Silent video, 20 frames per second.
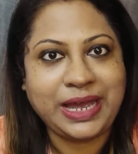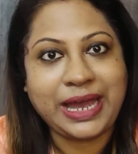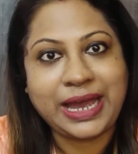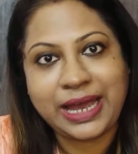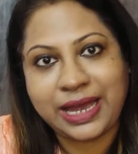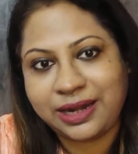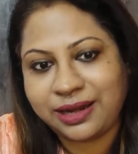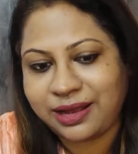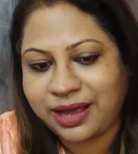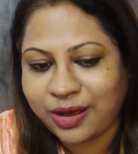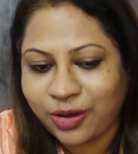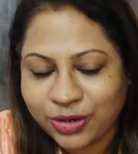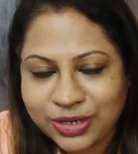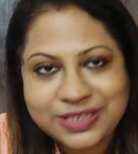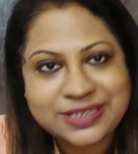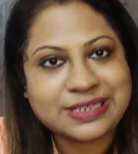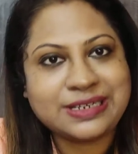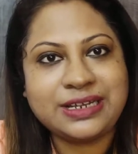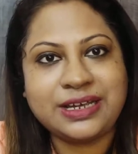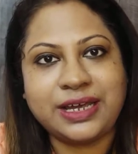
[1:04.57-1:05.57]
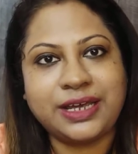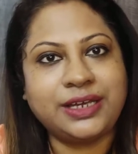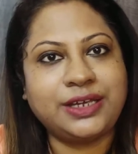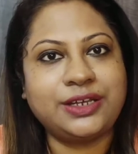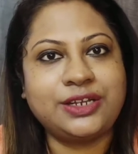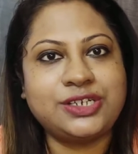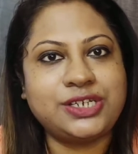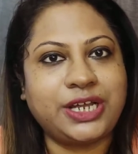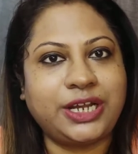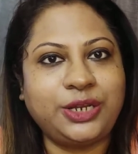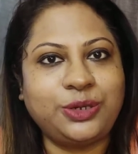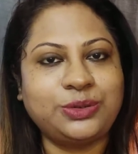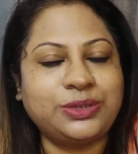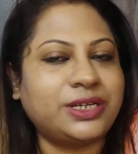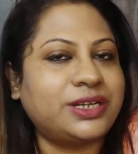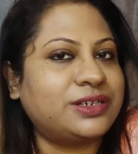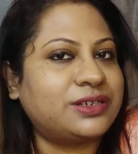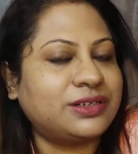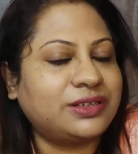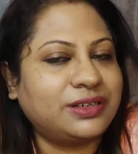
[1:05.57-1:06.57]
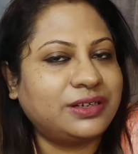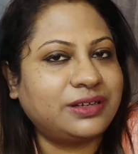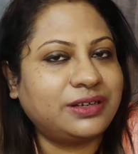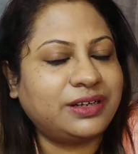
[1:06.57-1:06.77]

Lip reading: And honestly, I can tell you that